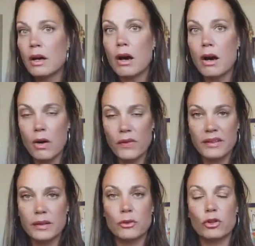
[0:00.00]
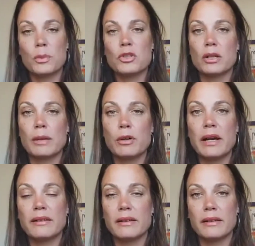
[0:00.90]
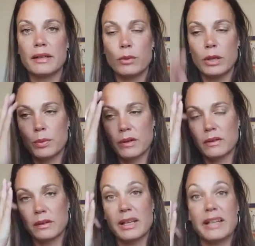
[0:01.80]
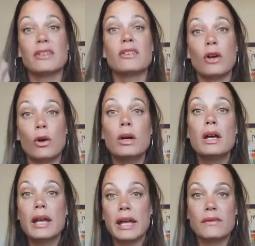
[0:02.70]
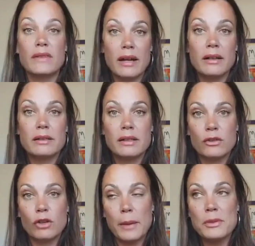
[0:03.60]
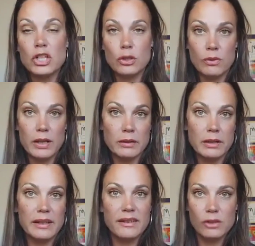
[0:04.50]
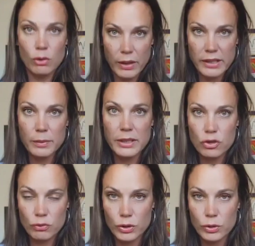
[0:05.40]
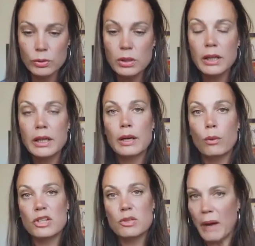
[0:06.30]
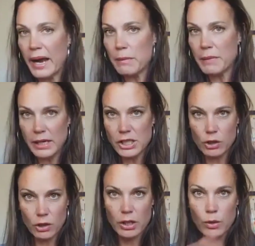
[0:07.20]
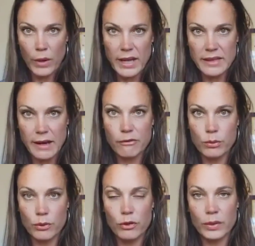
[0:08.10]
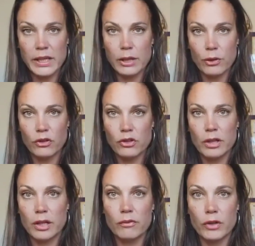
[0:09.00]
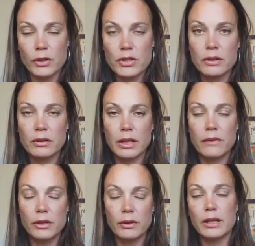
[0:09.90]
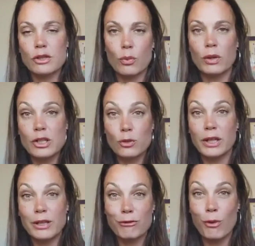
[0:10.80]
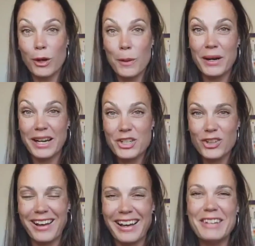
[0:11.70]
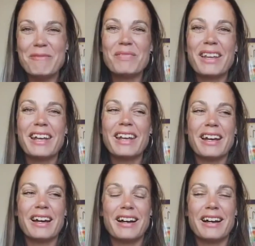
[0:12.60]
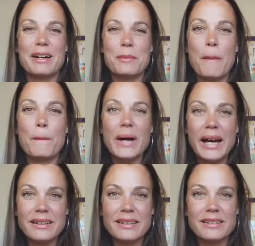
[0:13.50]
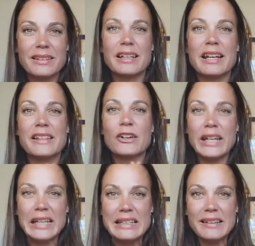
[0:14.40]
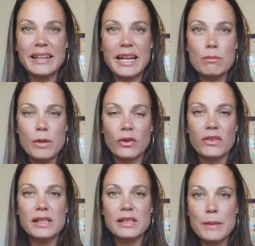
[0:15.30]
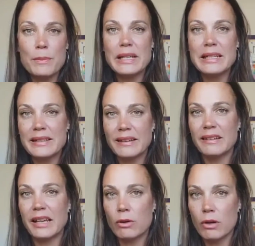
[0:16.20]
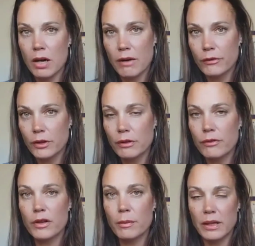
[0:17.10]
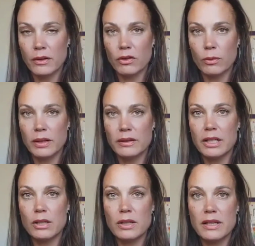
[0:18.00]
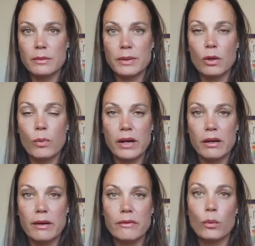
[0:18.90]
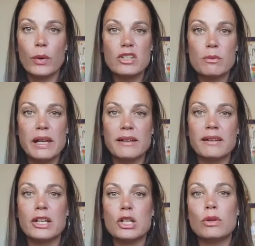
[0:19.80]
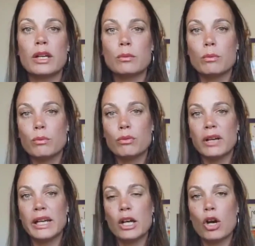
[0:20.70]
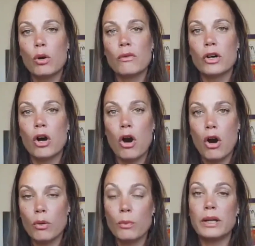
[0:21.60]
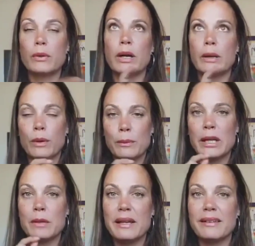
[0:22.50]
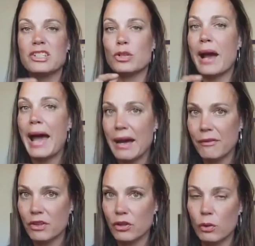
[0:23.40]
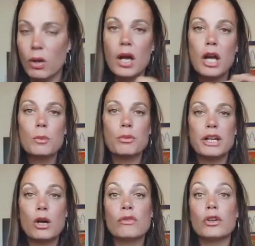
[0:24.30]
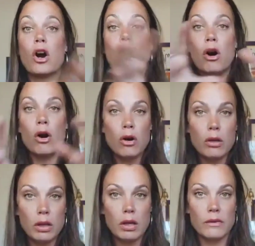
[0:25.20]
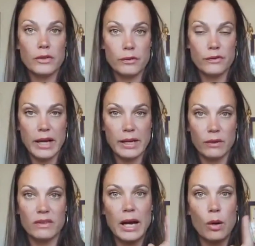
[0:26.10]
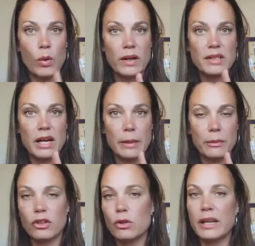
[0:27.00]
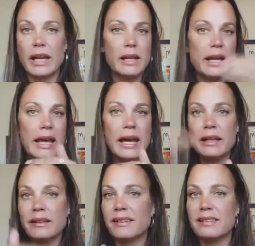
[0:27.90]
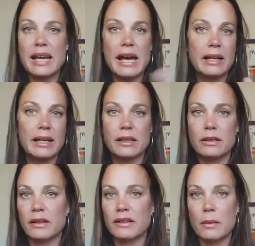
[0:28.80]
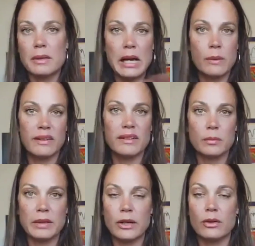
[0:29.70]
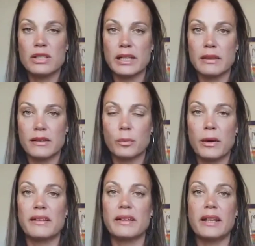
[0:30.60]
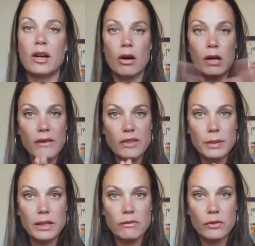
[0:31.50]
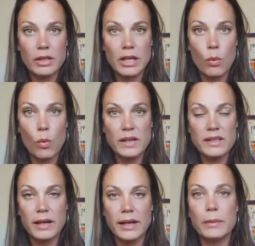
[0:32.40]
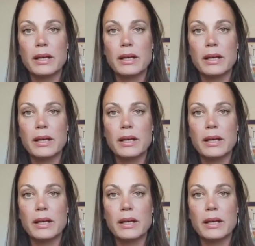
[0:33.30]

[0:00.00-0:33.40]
all these subscription prices in QuickBooks Online. So if that describes you, then it's still going to be true, which might mean you're going to wait that full 3 years to convert if you're in 2024 by July. But there is a multi-company discount offer from Intuit that you need to be aware of, which means that you can bring over, what it means is you have to bring over all of your files at one time. So you can't add and stack and some now and some later to get this pricing. They all have to be converted at one time,